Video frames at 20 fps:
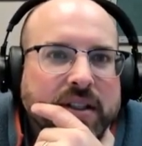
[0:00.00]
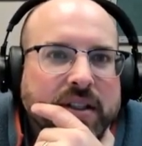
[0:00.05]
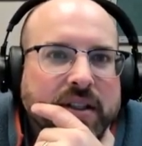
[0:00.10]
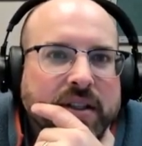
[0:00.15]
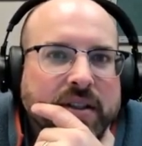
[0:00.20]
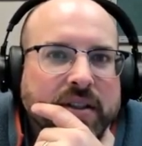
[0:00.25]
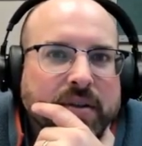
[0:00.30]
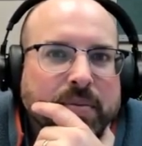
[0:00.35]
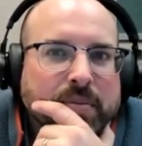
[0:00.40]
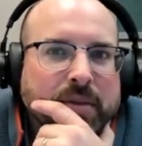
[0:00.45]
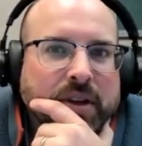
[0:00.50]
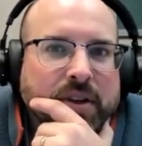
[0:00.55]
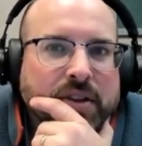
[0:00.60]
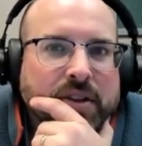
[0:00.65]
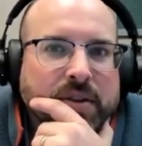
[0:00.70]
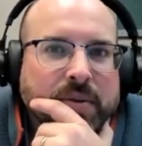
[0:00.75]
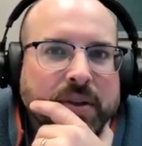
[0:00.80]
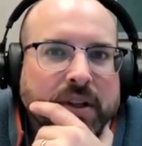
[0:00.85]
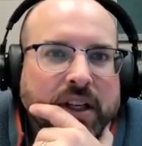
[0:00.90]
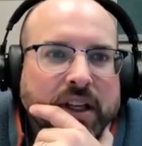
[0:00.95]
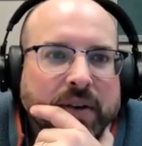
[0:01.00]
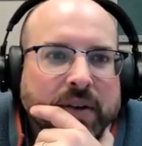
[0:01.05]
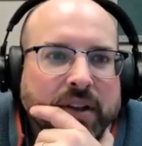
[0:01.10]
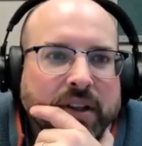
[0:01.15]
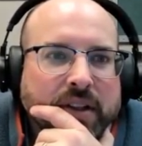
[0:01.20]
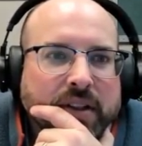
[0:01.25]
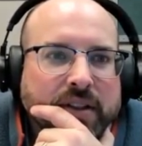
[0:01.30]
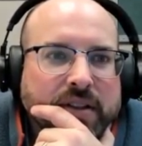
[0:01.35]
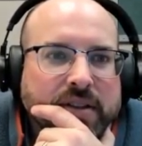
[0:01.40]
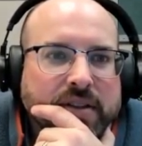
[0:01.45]
so I'm making sure we got
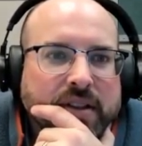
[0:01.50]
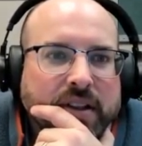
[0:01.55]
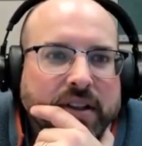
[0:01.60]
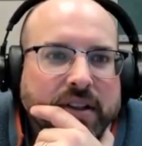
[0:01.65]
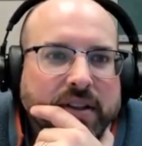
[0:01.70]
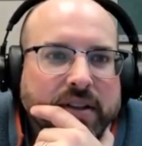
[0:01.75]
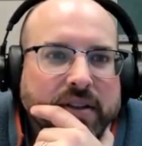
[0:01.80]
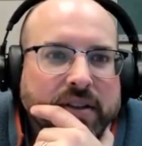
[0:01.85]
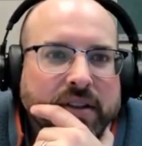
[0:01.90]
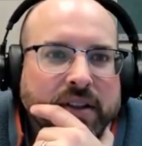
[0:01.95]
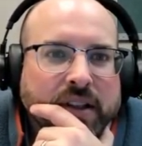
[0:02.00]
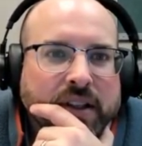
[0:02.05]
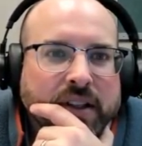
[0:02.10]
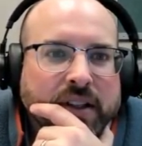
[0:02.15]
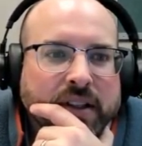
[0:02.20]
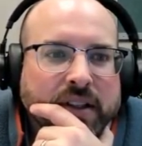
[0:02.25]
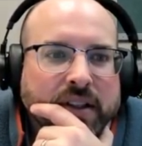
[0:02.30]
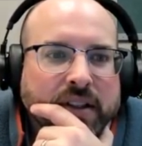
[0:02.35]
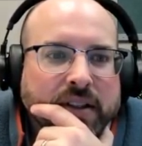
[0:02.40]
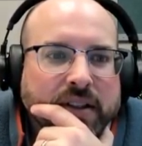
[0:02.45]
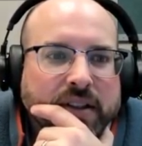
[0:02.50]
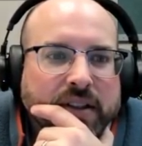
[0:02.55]
everything set right here.